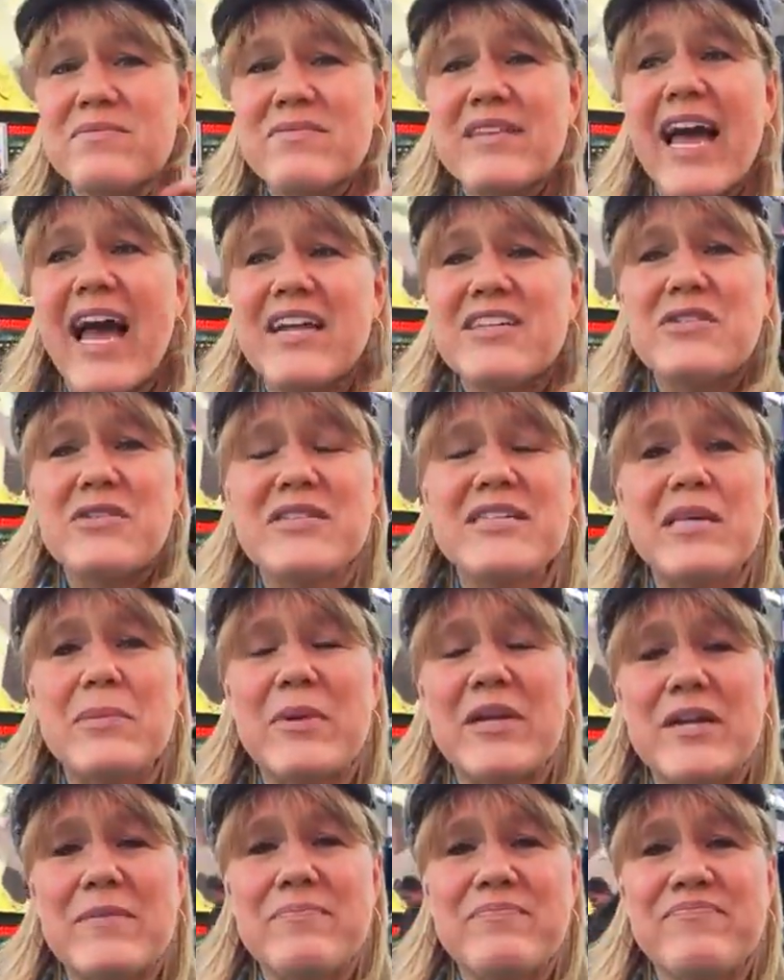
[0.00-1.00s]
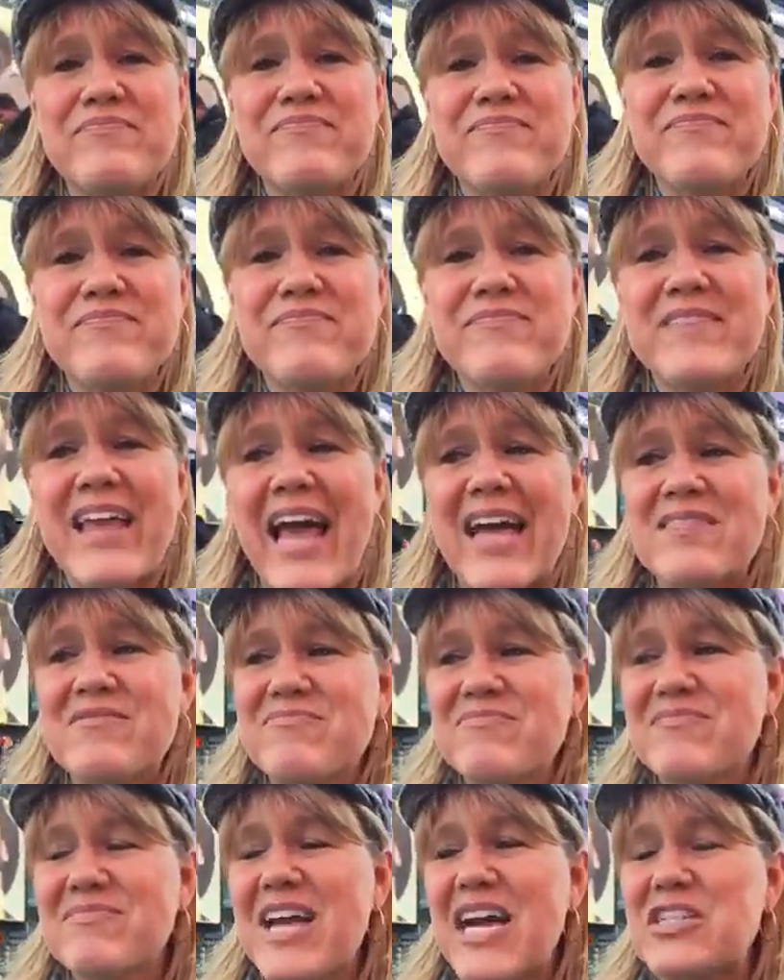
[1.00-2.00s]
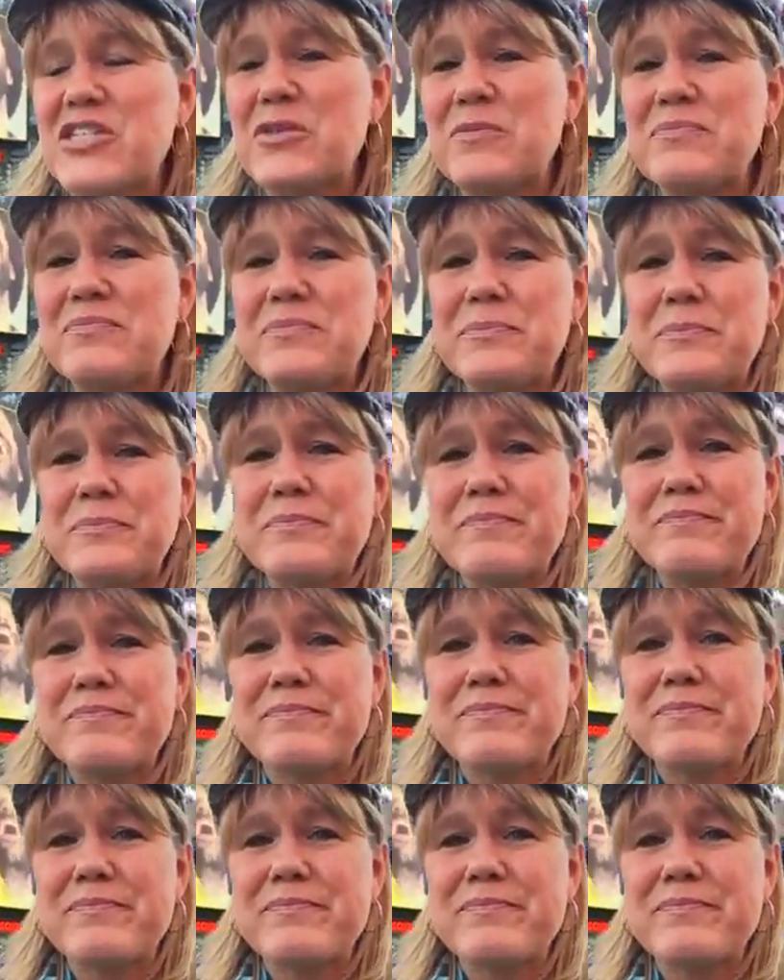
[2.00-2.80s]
Yeah, I do sleep in it. Yeah, I do.